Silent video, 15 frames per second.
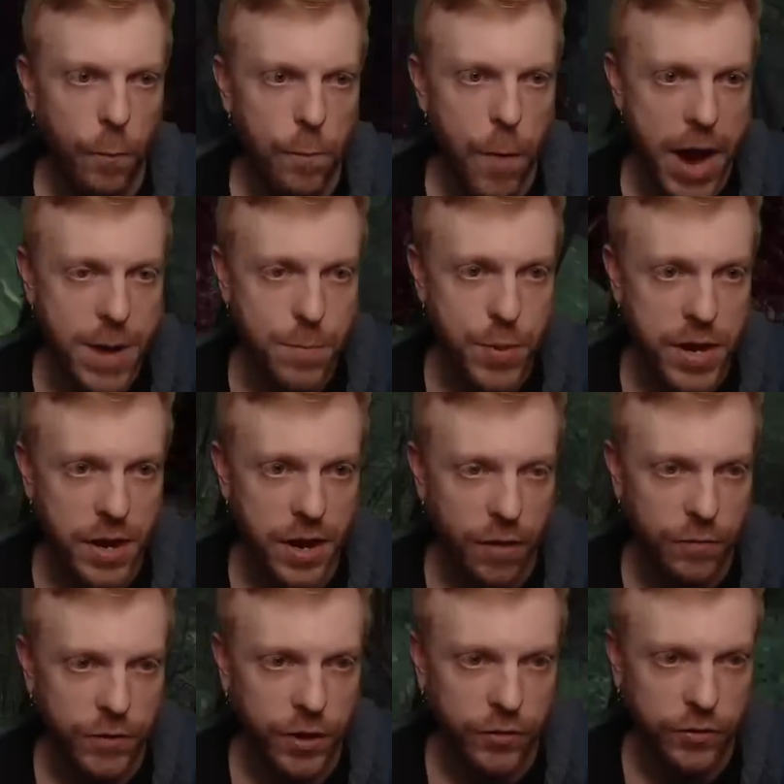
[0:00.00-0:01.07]
might be enough
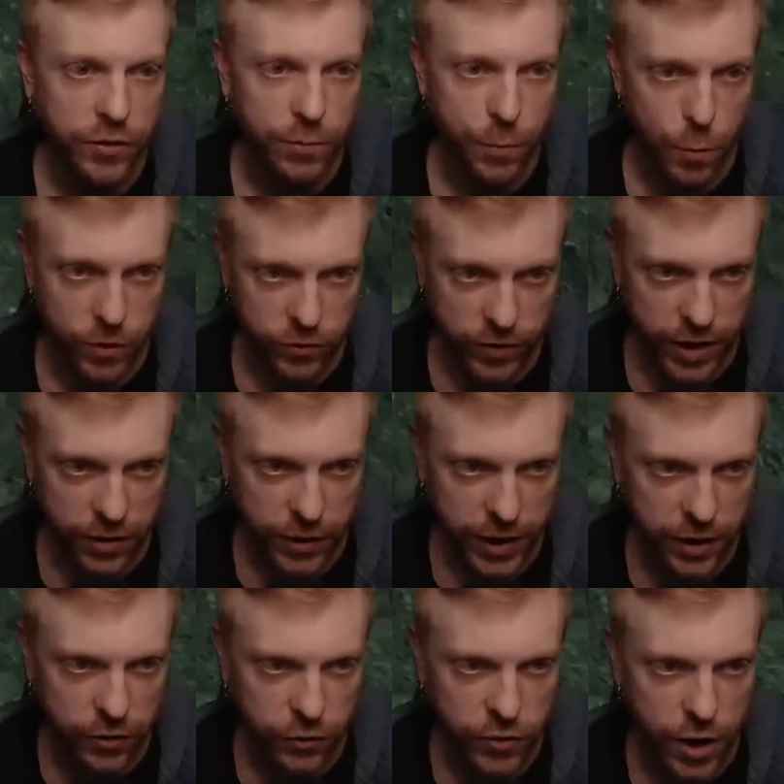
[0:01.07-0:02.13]
distance, but once again, they
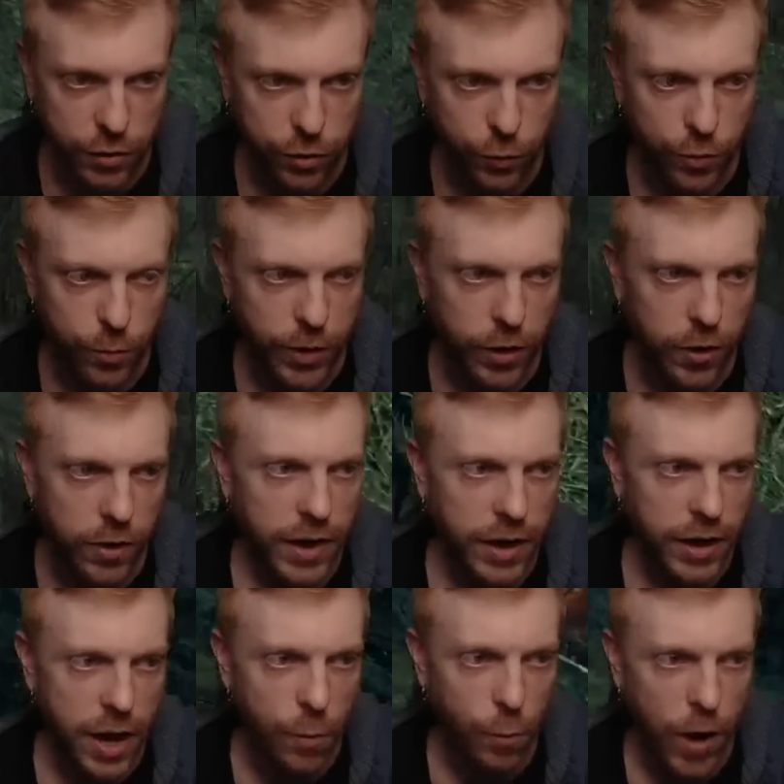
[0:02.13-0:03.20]
could just cut through the middle
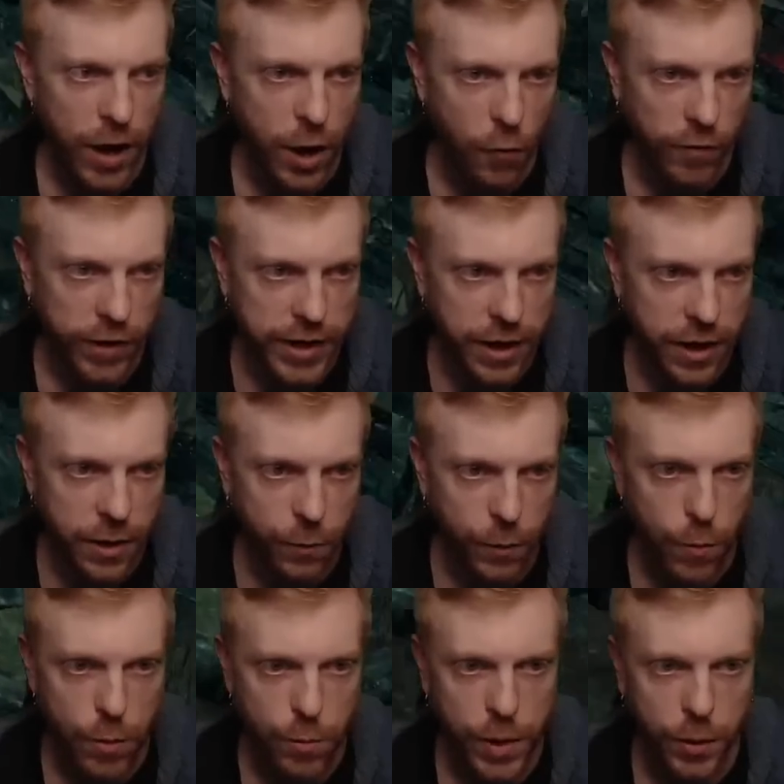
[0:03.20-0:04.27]
and come right over to here, and we
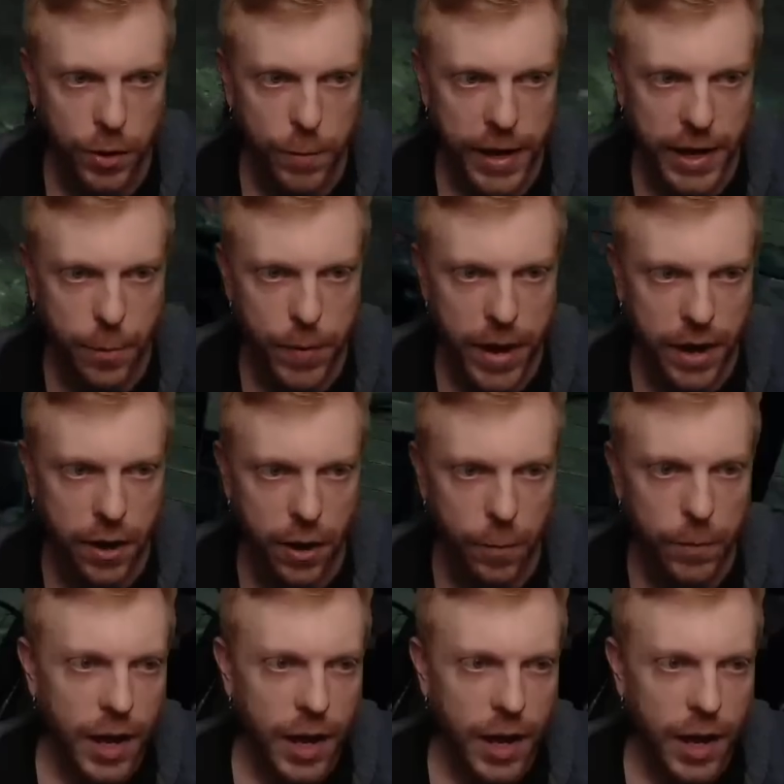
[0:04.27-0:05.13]
wouldn't be able to make it back up.